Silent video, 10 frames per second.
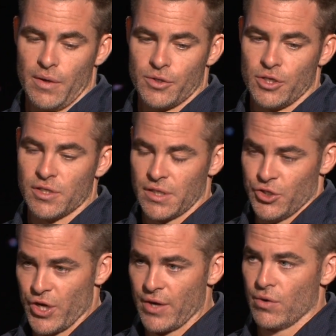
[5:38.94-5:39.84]
She's a
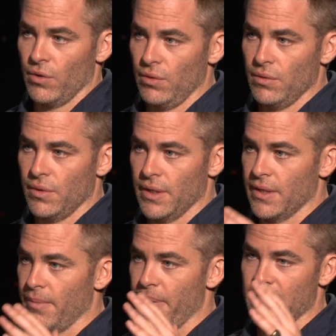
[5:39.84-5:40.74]
general in
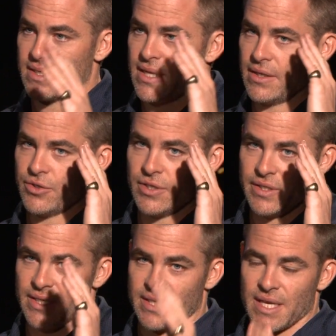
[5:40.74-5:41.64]
the best sense. She's
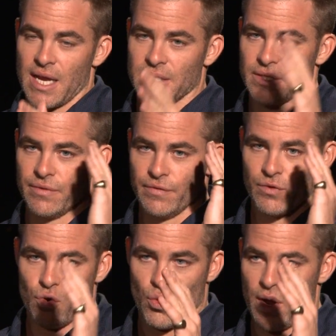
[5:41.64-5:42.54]
decisive,
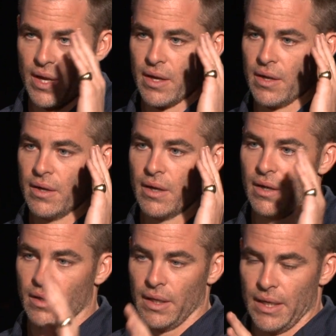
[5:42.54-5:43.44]
quick,
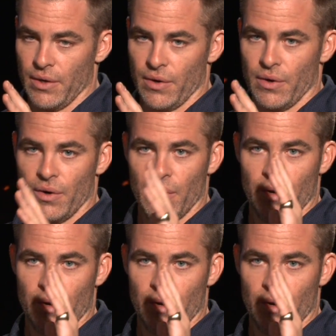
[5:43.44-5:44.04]
clear,